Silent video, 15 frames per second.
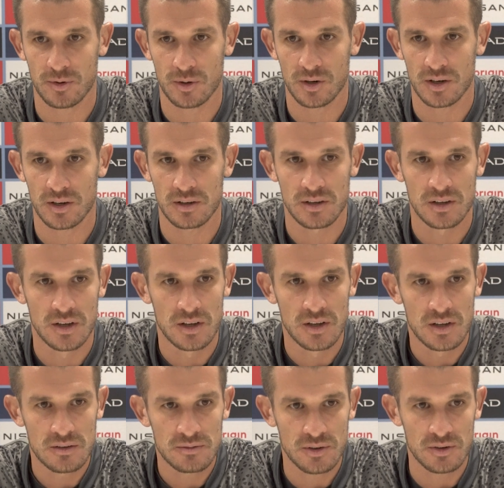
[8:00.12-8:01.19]
for
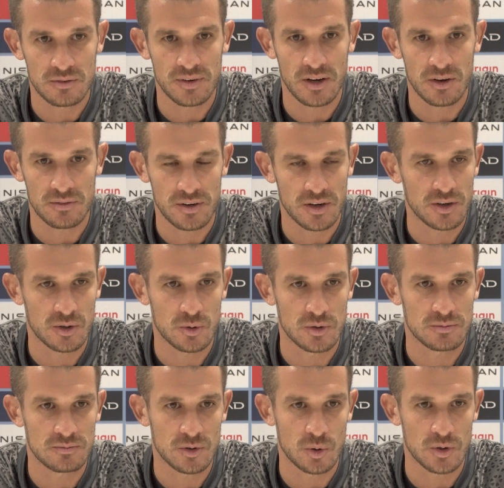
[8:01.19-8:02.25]
a very, very
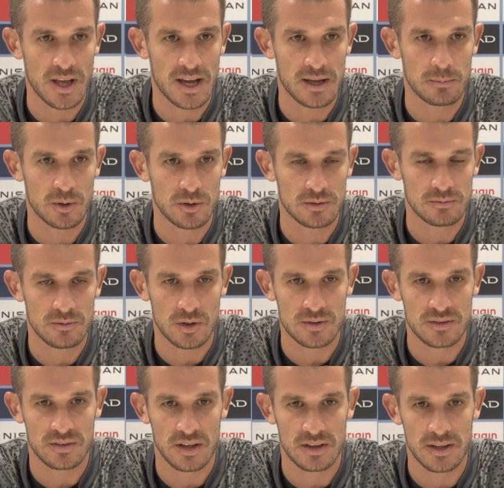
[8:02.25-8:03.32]
good game
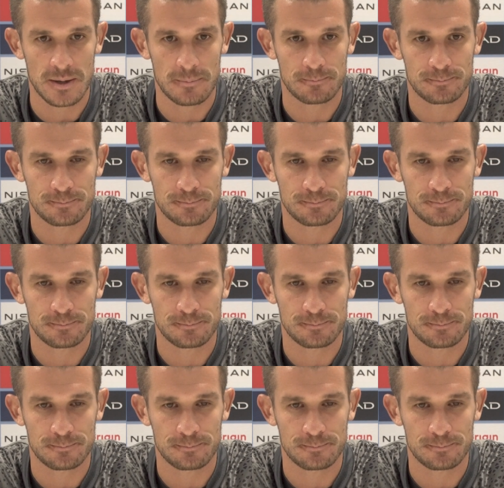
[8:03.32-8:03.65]
on Sunday.